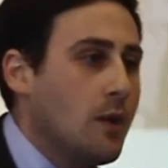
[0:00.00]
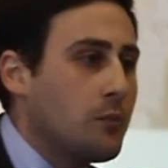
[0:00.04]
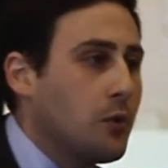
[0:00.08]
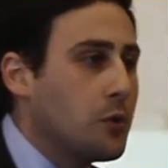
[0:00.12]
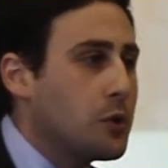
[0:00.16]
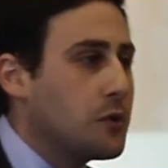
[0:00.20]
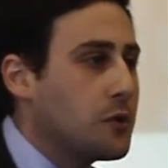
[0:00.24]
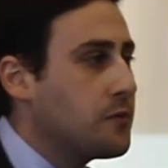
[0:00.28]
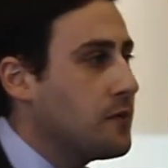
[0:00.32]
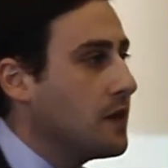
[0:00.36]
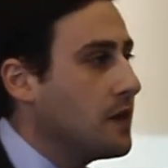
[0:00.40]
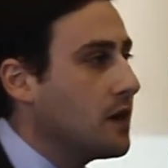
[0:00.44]
But
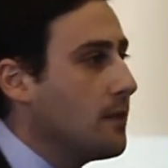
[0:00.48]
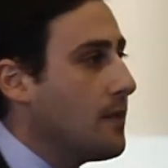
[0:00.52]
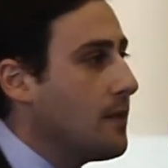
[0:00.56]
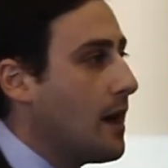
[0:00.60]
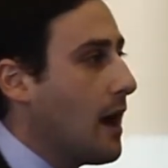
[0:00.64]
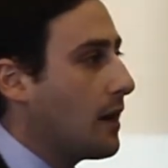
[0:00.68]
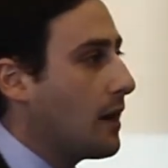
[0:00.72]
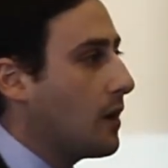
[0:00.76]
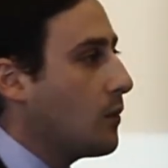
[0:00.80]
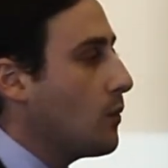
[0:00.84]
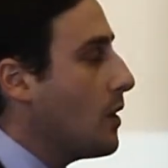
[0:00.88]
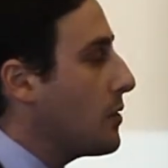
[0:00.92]
when you think
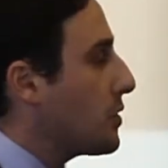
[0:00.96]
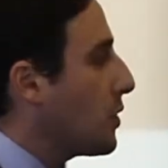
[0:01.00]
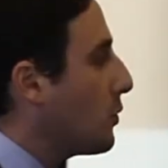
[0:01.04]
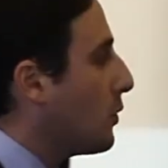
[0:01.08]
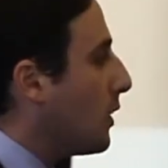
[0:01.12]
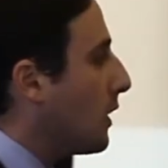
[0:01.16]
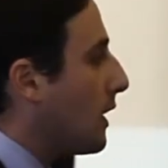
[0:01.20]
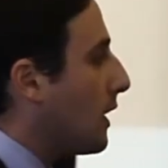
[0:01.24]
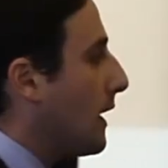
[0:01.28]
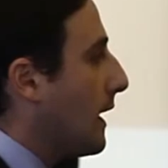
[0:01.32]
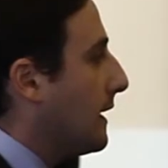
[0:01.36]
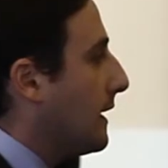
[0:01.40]
about it, whether you're
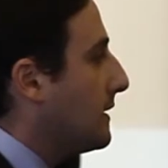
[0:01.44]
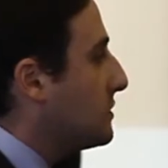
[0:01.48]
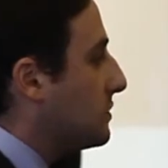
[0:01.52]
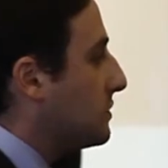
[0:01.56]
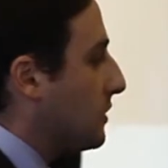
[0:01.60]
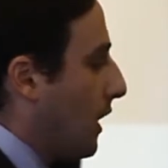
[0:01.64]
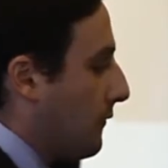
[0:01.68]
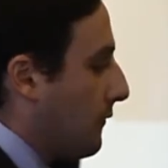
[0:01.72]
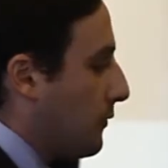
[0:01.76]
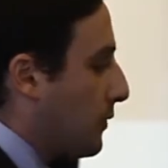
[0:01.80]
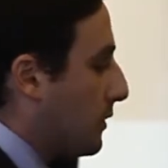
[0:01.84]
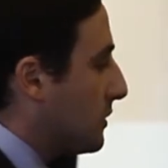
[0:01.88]
working on
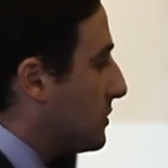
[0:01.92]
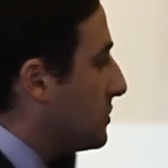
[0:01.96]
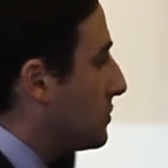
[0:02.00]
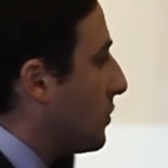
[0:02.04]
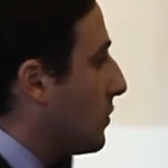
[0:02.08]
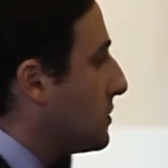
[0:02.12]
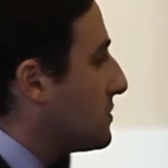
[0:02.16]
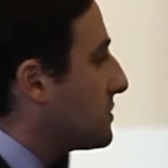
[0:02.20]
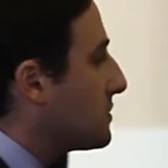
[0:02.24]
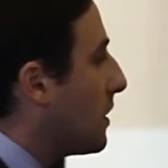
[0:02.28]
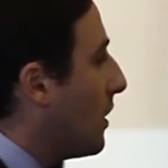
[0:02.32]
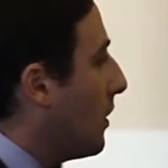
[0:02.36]
software
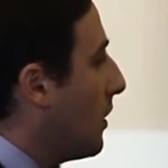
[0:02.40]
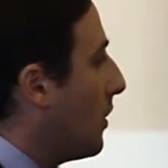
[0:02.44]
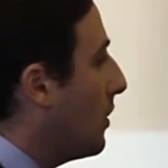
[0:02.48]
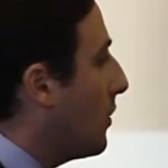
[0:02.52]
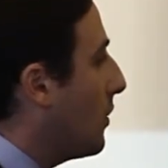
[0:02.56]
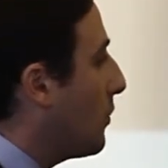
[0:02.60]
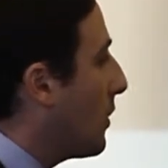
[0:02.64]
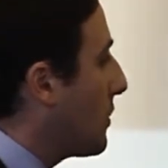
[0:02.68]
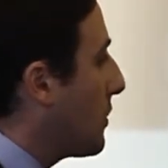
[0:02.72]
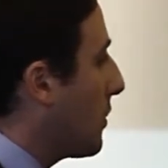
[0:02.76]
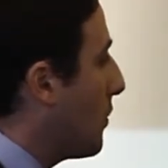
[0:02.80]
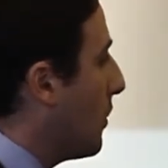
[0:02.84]
source
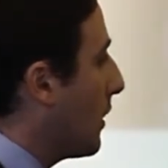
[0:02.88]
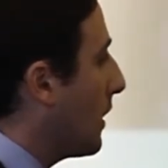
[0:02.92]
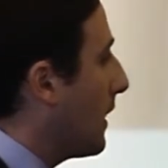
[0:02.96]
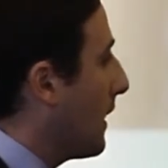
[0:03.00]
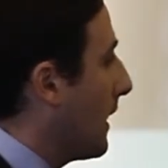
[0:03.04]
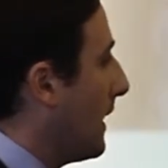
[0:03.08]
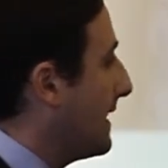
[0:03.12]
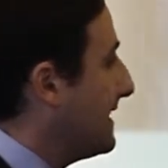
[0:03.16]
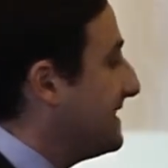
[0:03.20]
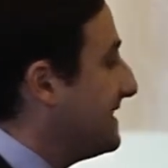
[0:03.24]
code, whether you're working